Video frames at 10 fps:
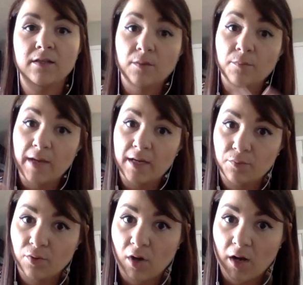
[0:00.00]
the main
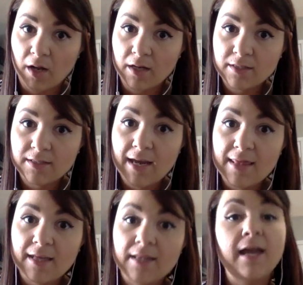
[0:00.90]
product
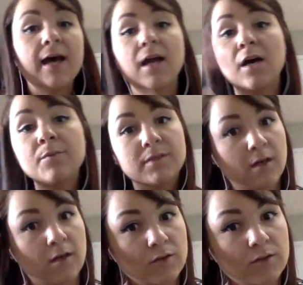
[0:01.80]
and then they had
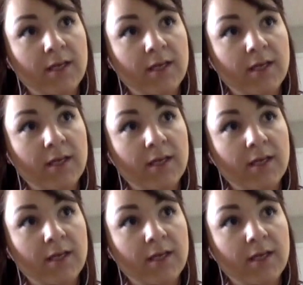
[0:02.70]
upsells.